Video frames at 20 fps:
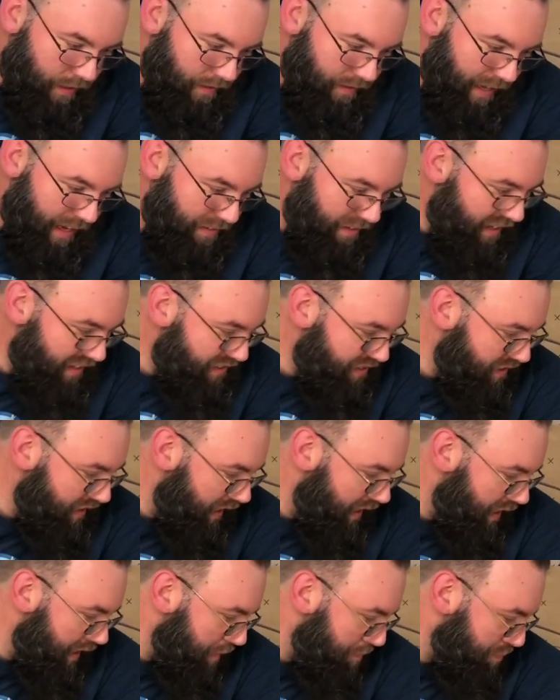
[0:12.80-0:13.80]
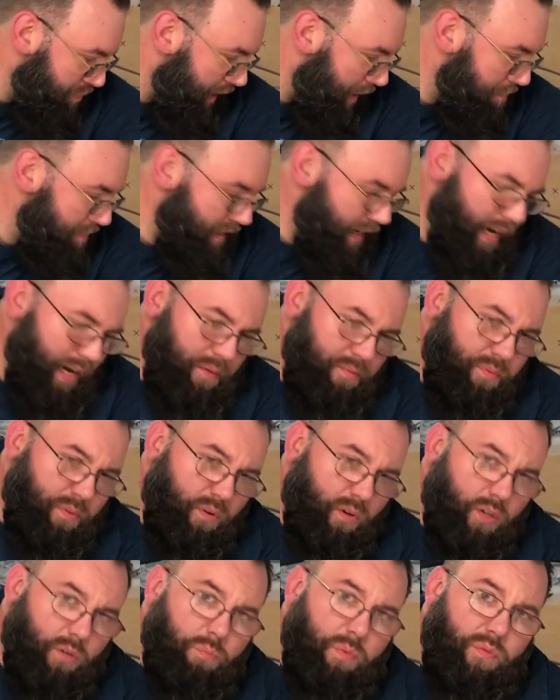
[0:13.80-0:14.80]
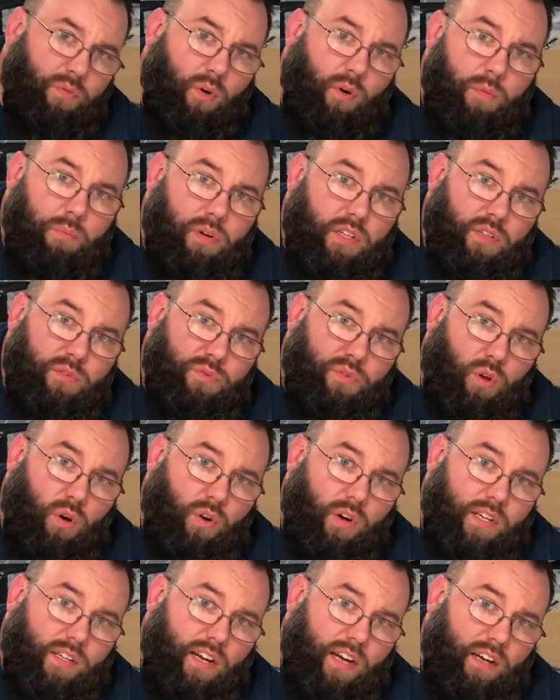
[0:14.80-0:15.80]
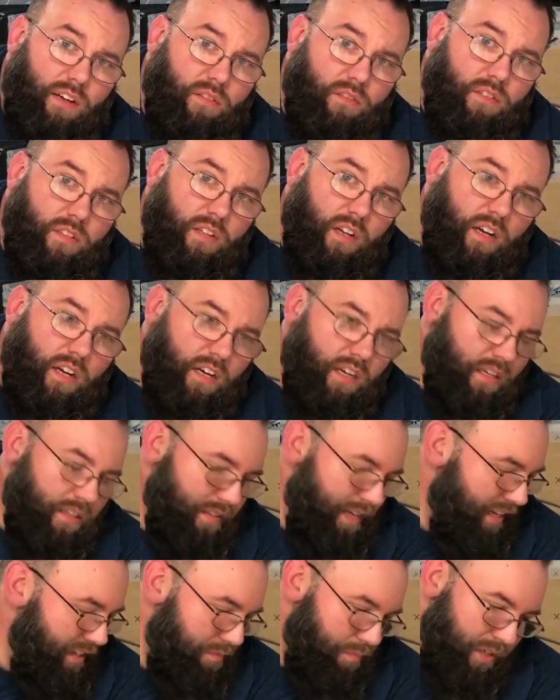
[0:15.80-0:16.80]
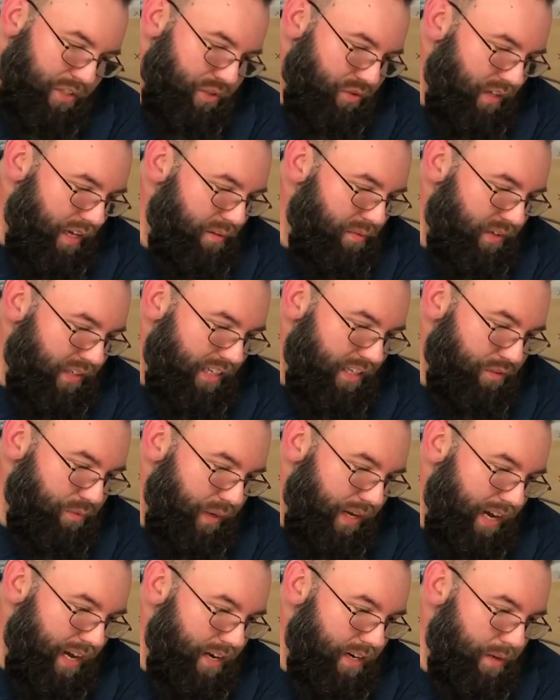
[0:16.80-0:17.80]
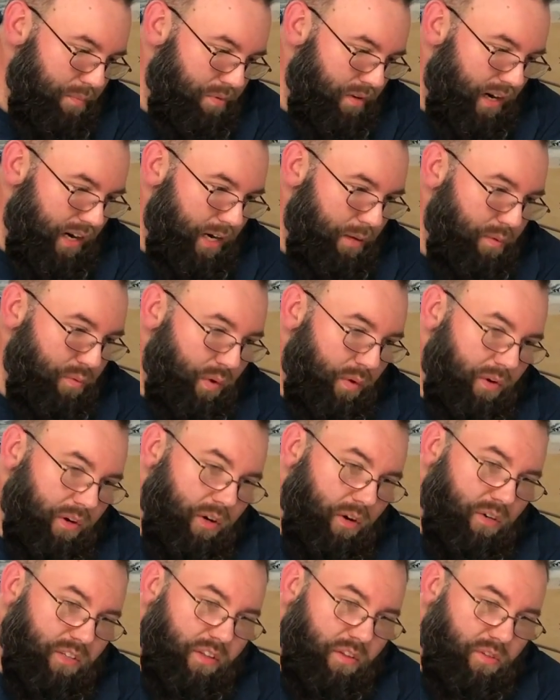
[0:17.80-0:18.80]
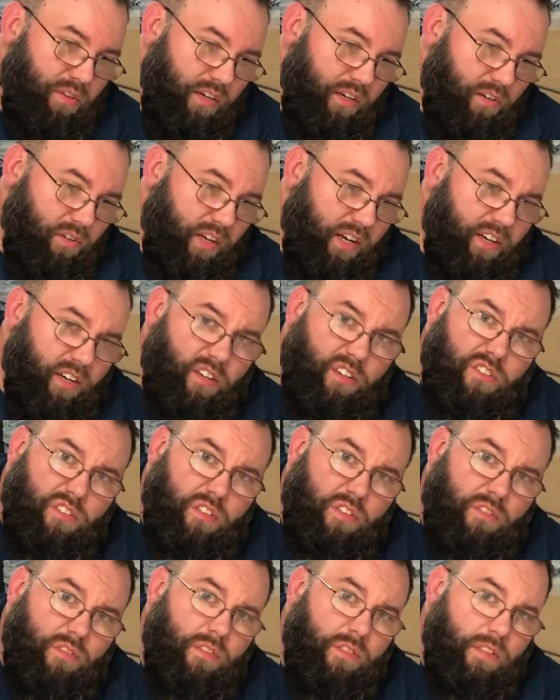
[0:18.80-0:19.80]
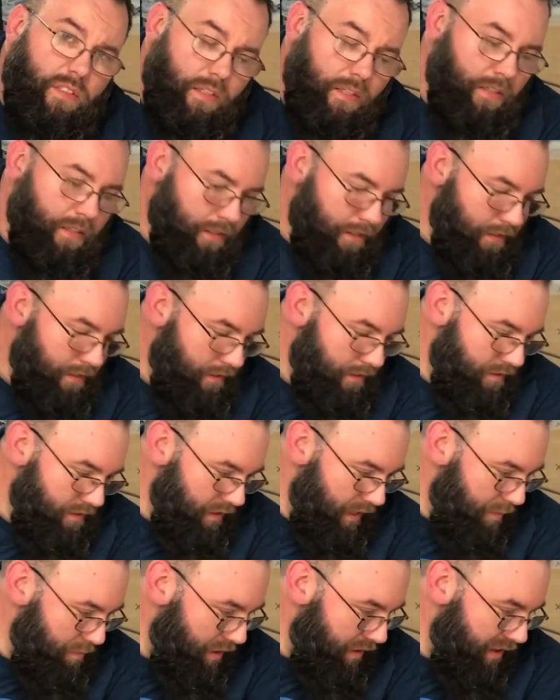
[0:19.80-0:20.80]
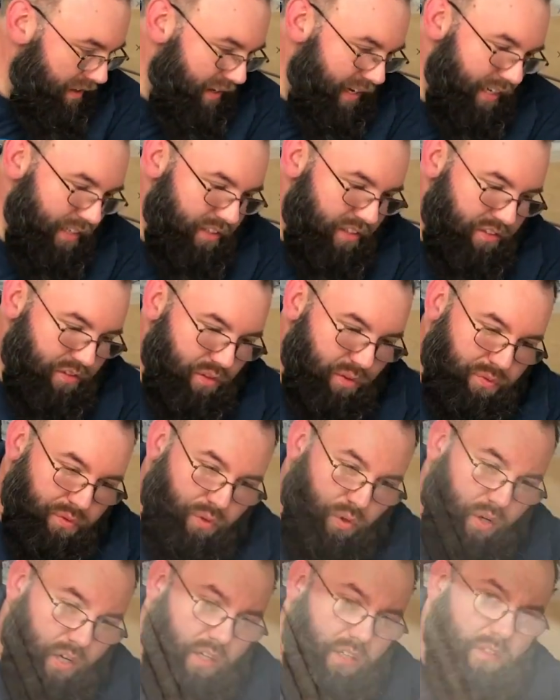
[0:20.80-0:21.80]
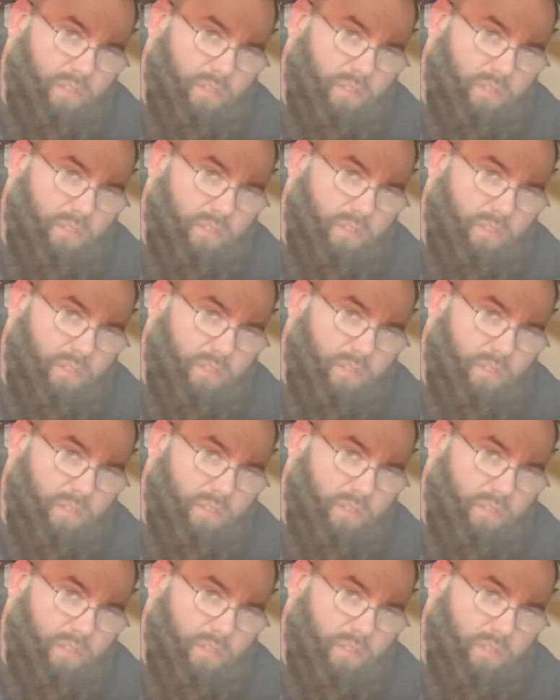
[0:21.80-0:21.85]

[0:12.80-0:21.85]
lot less prep time before we put the flooring down. Not as much leveling as we had in the prior when we were going to thinner layers. I'm really liking this new floor.